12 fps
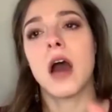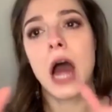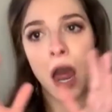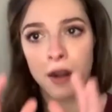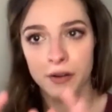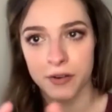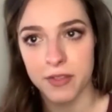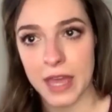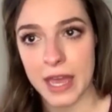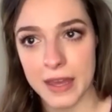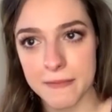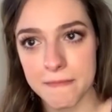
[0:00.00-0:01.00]
honor
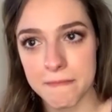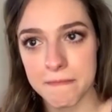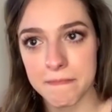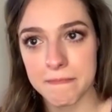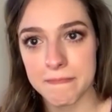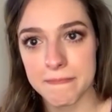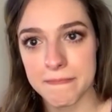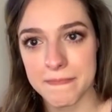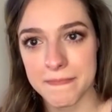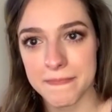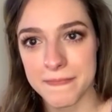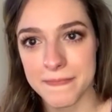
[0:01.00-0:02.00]
that.
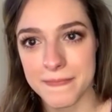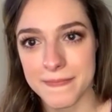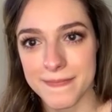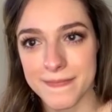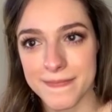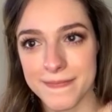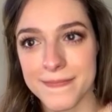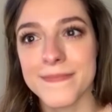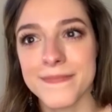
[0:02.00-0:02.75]
Yes. Yeah.